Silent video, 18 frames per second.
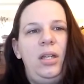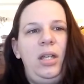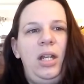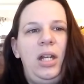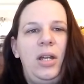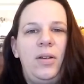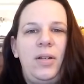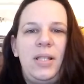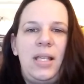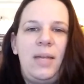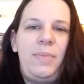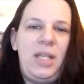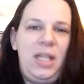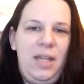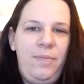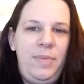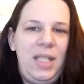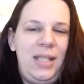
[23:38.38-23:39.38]
You know, because
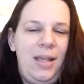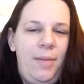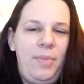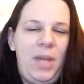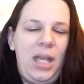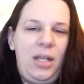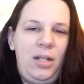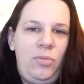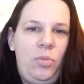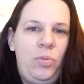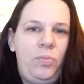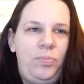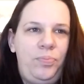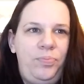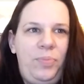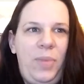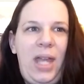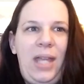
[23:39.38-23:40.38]
that'd give me something I
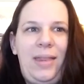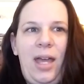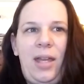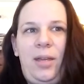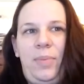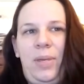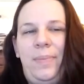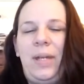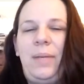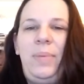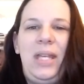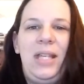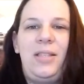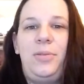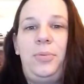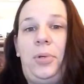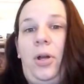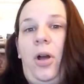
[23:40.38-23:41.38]
can, like, that could be my
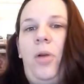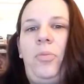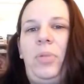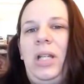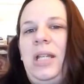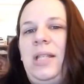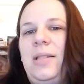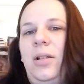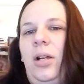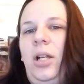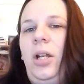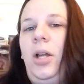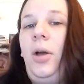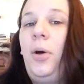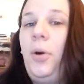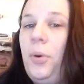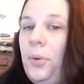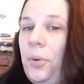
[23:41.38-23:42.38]
piece to work on when he's not
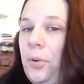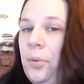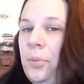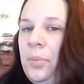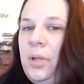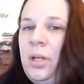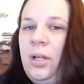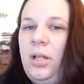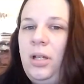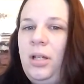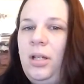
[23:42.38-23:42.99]
home.